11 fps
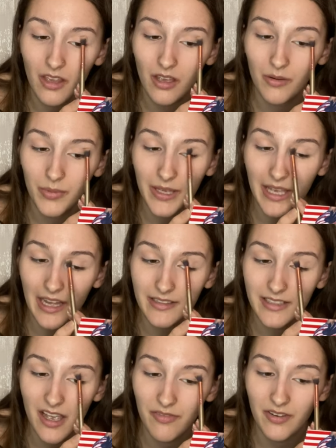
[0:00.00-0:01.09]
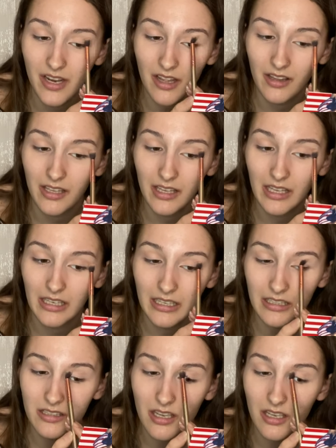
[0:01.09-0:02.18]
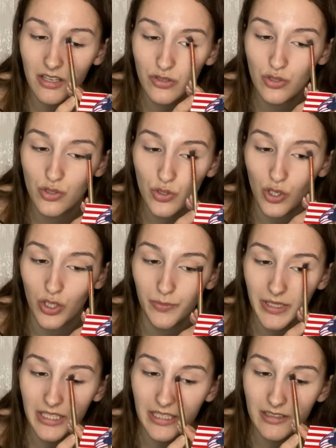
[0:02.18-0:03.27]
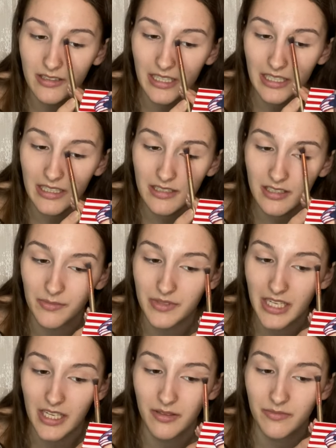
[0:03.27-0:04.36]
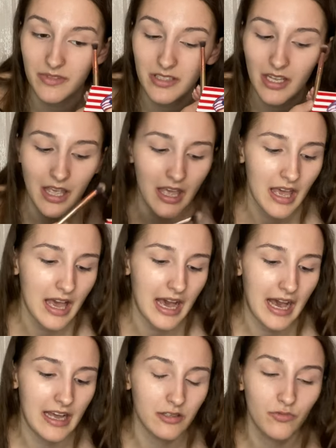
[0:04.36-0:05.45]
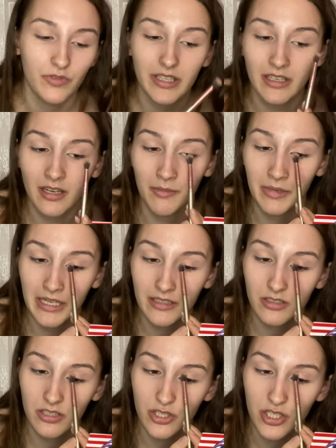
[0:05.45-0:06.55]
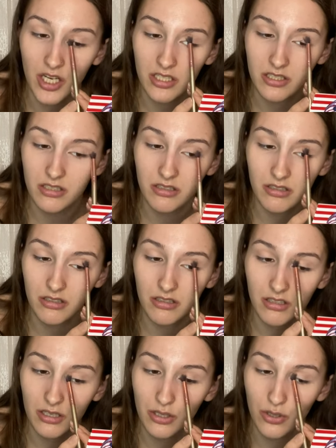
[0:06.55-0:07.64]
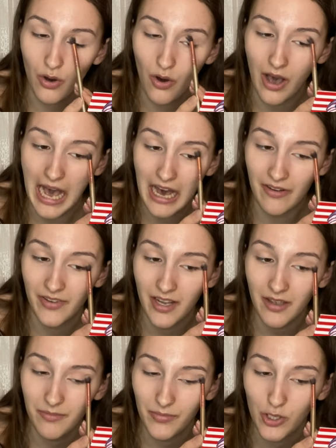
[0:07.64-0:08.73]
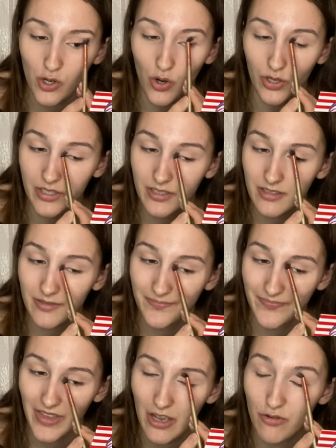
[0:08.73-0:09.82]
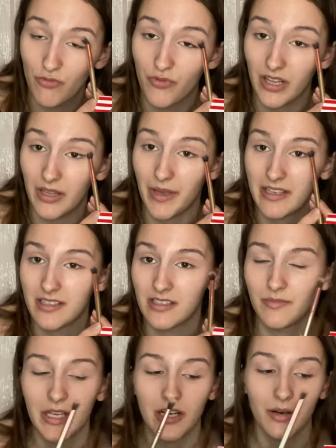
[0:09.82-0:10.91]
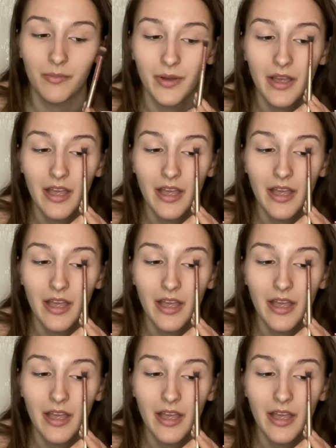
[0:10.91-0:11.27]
But yeah, definitely need to stop eating dairy sometimes and really commit to just not having it, because it really messes me up,